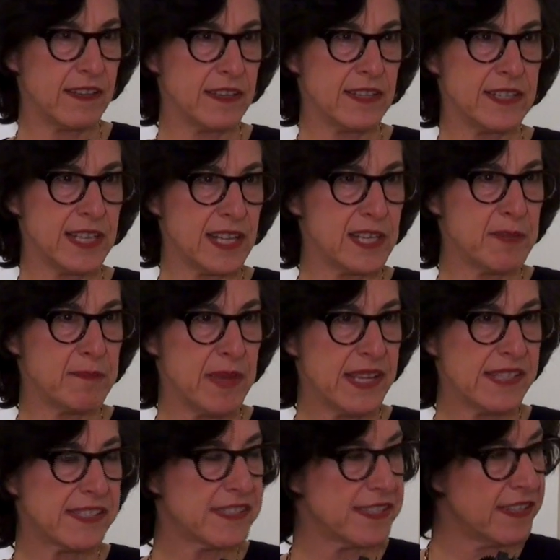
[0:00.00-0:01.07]
a daily
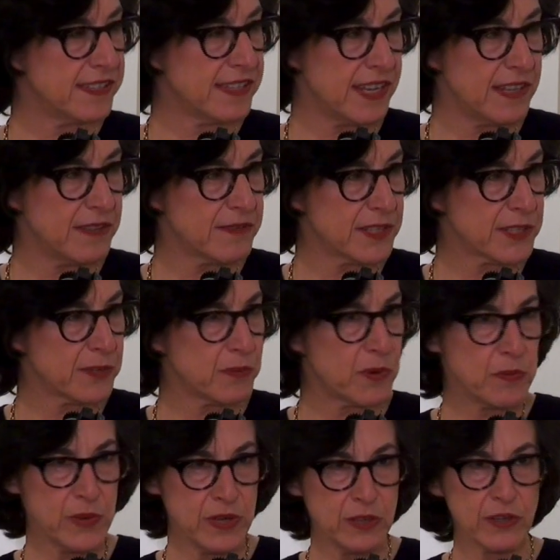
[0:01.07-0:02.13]
basis on television
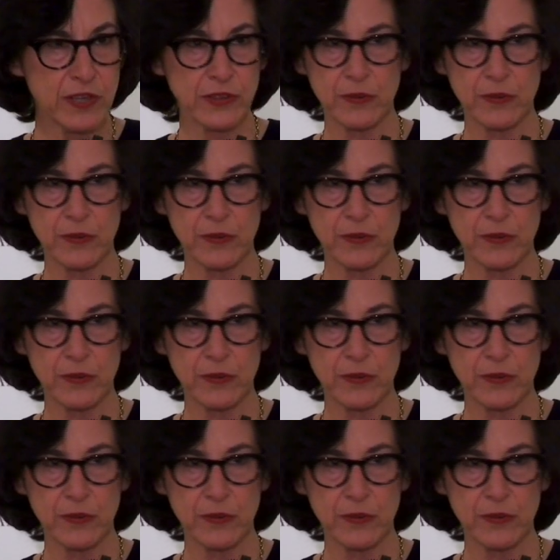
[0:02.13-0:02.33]
when we look